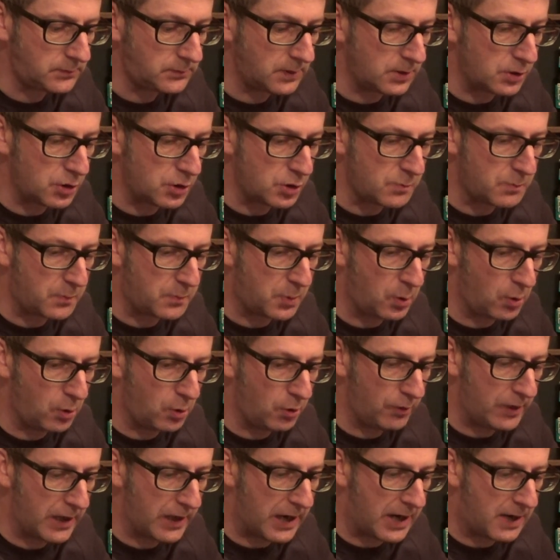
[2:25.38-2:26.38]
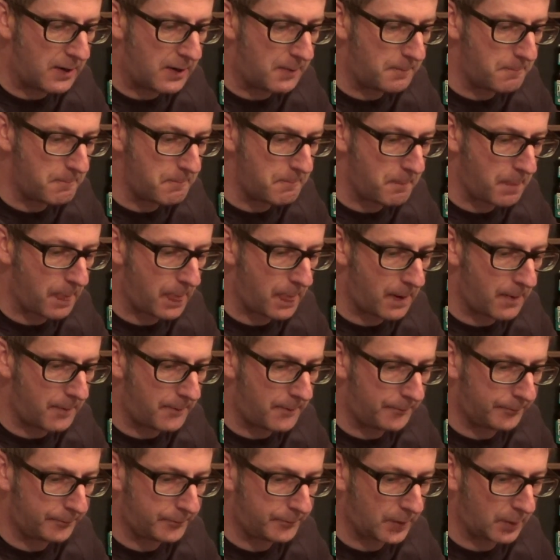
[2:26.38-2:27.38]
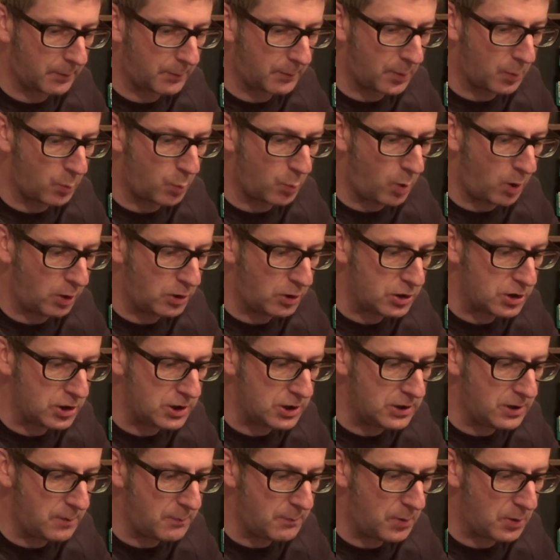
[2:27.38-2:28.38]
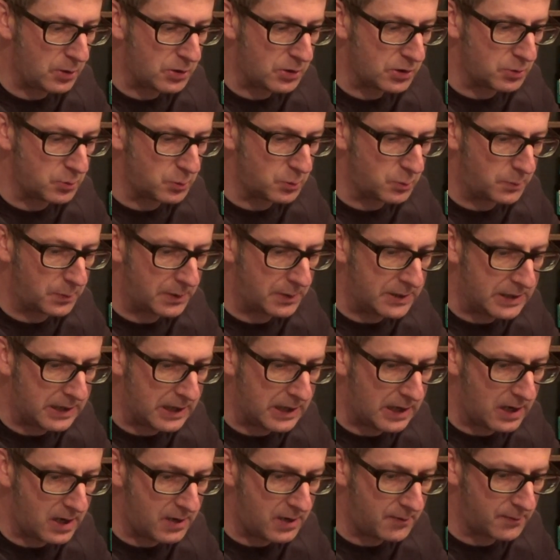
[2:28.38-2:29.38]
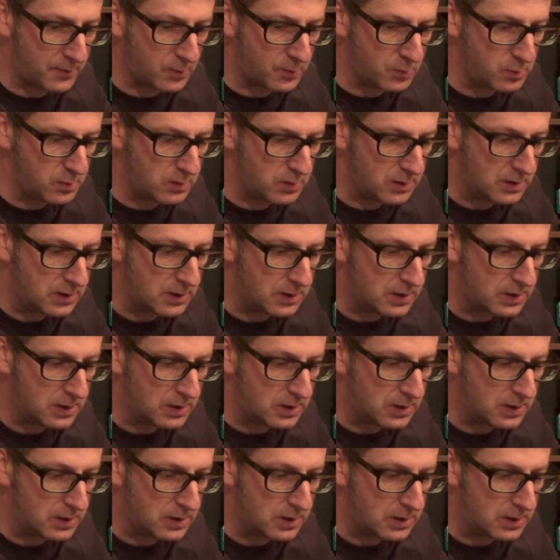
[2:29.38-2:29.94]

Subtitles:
and just pour it out. But watching the bottle, be careful,